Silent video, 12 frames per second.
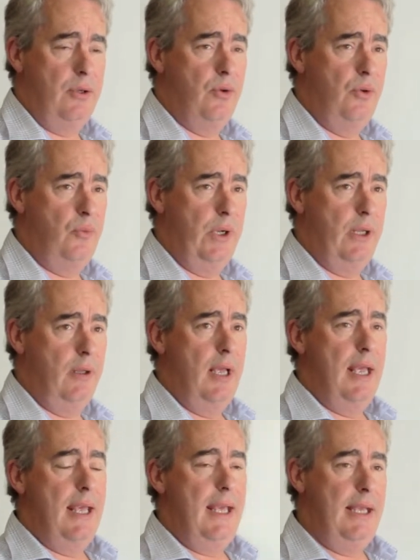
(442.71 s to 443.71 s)
Goodwill
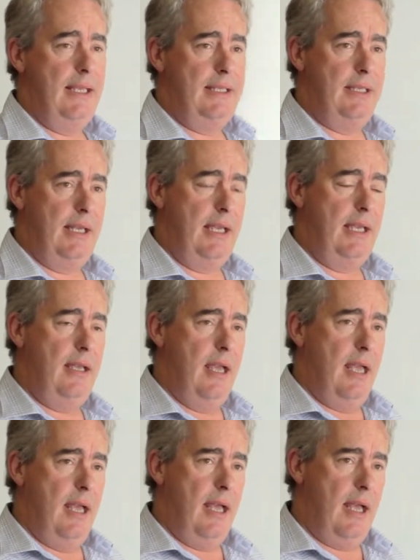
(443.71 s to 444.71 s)
is the
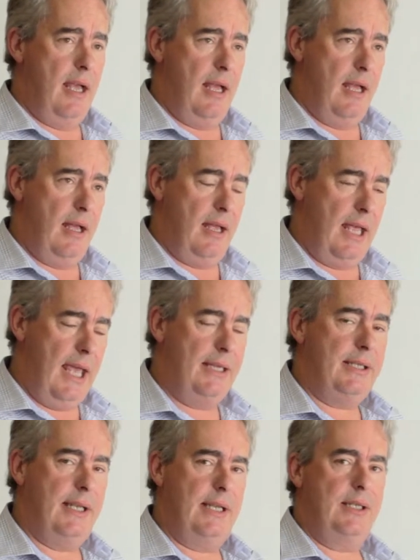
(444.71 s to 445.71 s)

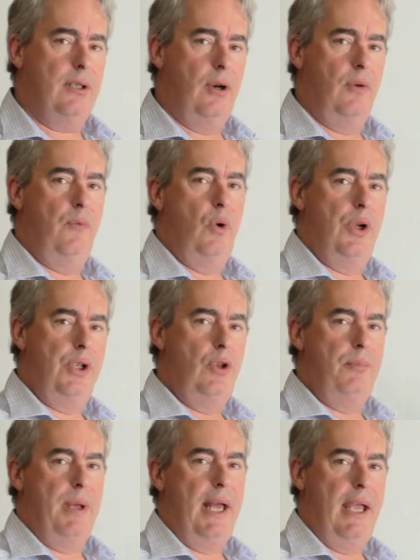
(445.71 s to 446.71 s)
excess of what you
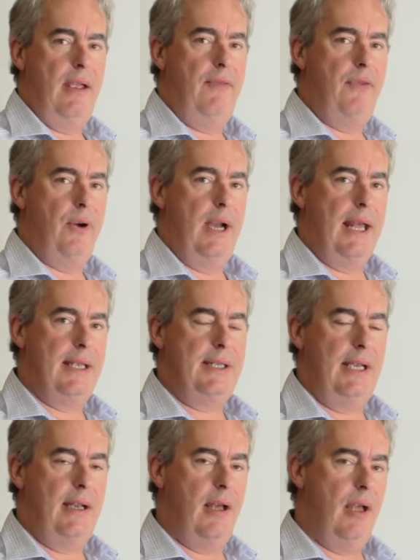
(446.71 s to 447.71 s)
pay for an
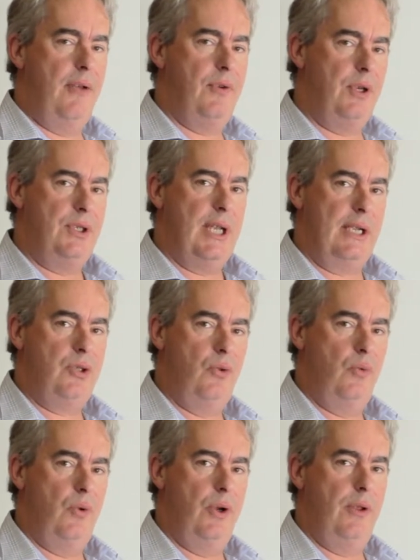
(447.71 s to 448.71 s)
asset over its actual
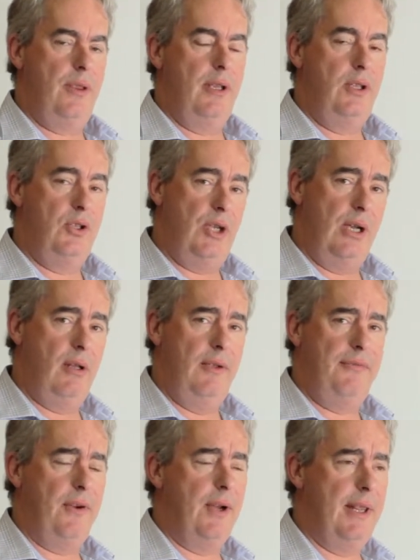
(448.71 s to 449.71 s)
worth, and you generally
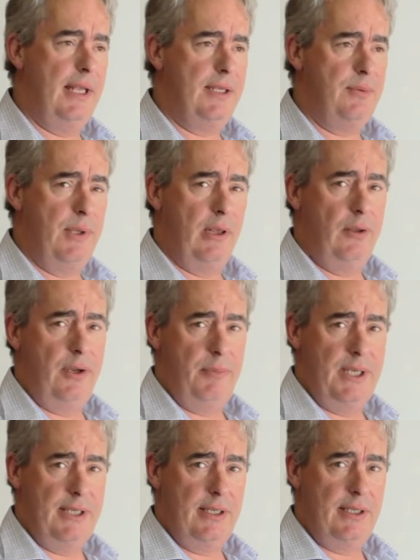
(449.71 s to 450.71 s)
find this with a lot of
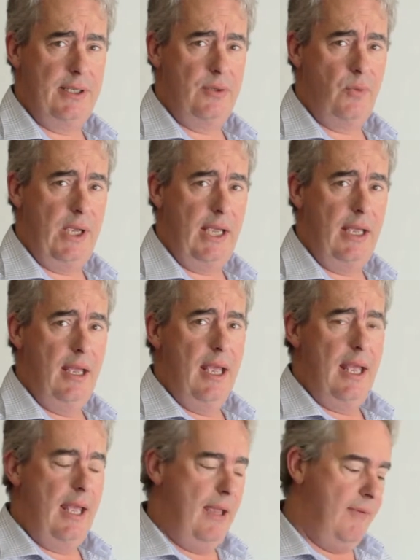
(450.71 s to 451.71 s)
businesses where
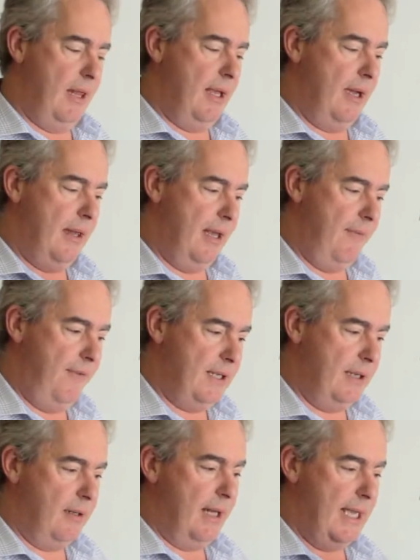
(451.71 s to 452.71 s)
even though their
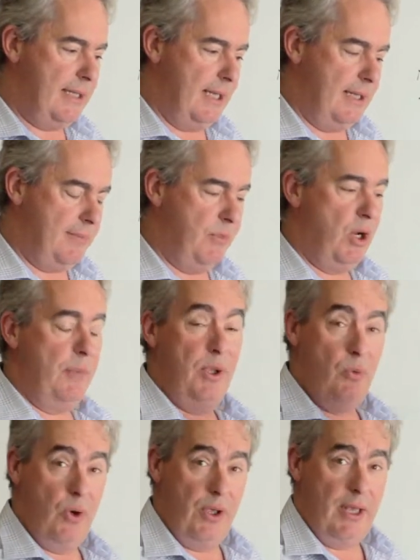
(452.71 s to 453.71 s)
physical assets might be
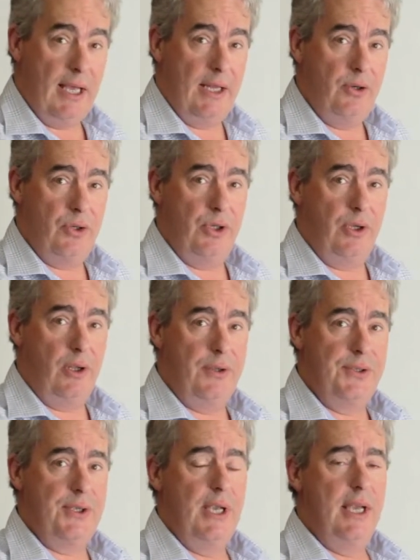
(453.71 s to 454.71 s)
worth
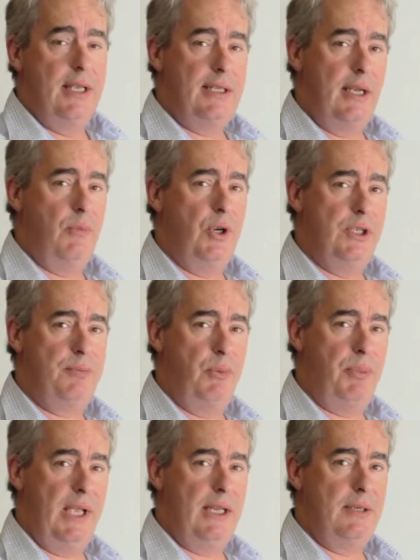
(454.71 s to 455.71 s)
$100, someone's
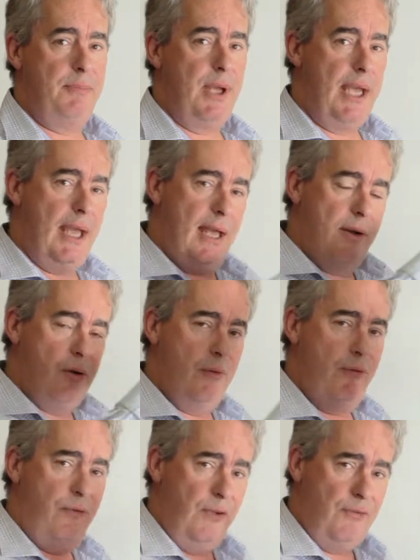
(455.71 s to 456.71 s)
prepared to pay
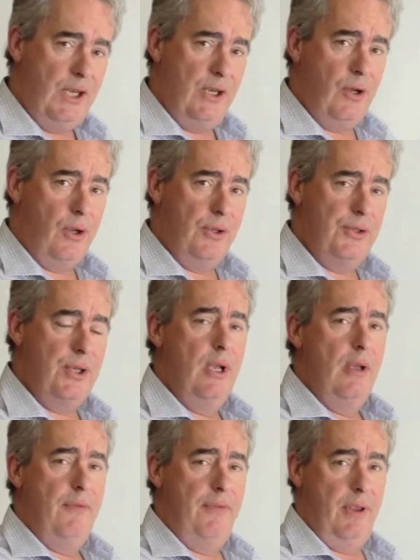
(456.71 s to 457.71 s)
$150
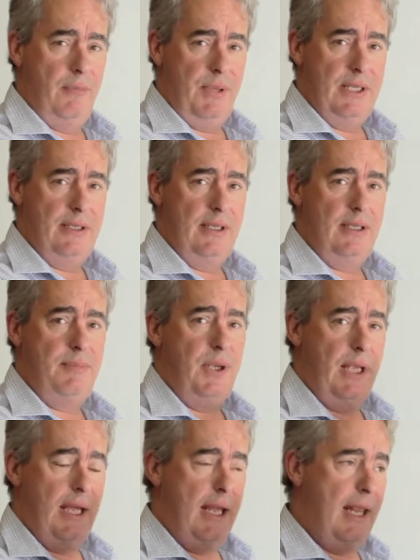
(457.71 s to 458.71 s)
for the business,
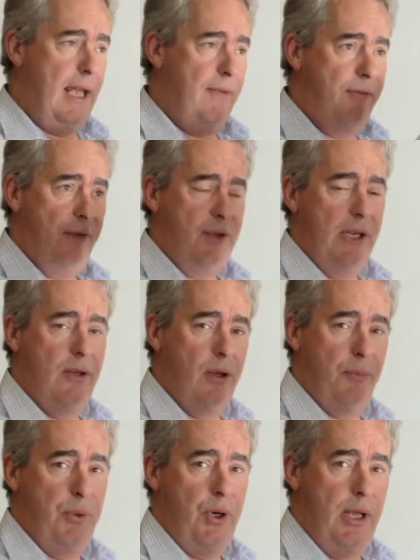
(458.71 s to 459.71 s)
and that
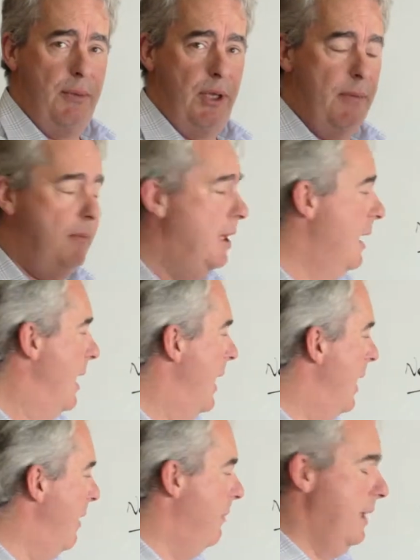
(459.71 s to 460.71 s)
$50 premium
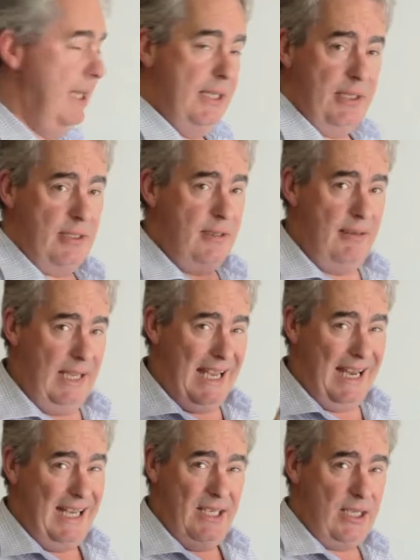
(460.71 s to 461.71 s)
is
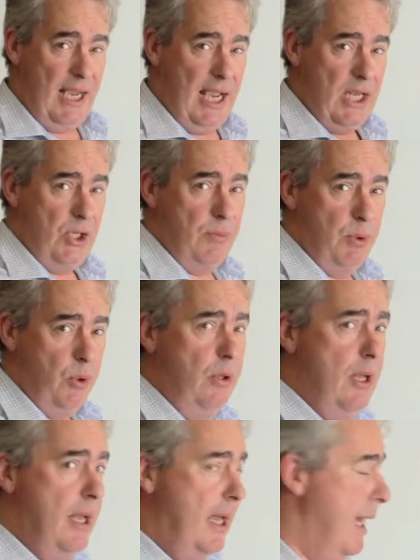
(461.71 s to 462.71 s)
an intangible,
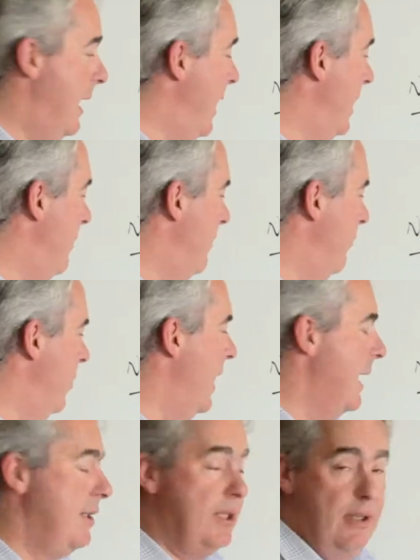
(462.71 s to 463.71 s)
and that
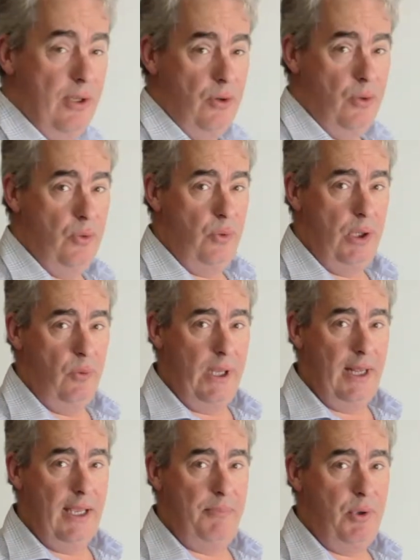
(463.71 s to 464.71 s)
relates to the goodwill
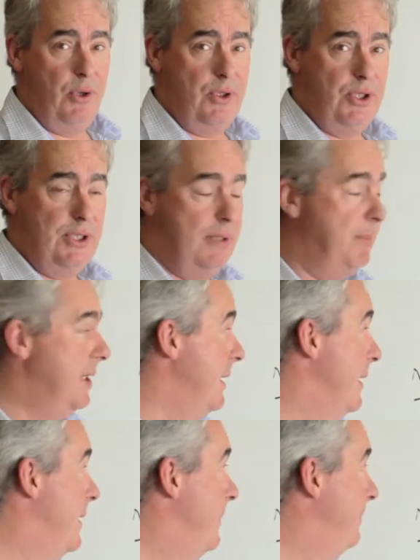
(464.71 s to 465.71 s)
when they purchase the
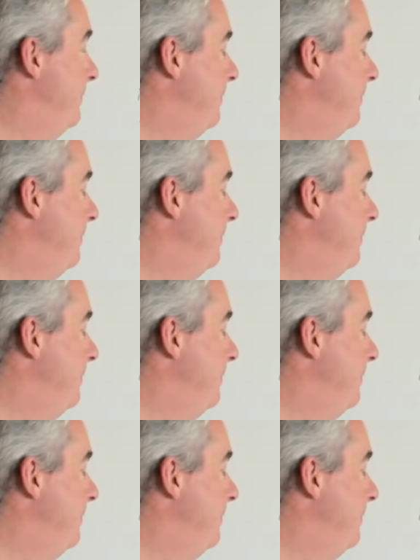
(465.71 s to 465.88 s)
business.